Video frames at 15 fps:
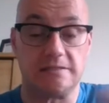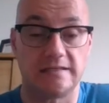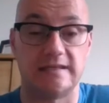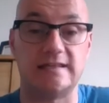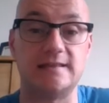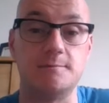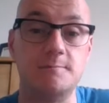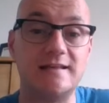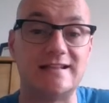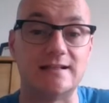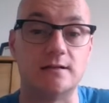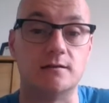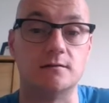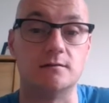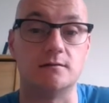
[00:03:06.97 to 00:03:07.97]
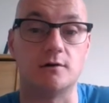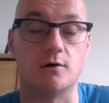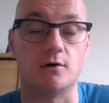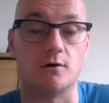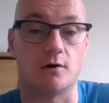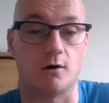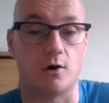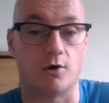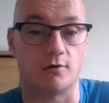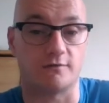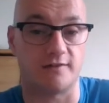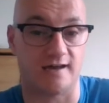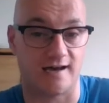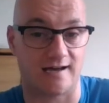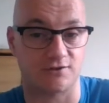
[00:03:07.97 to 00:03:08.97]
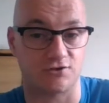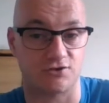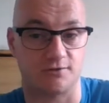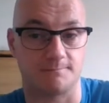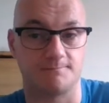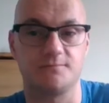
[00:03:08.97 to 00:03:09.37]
in the middle of that action.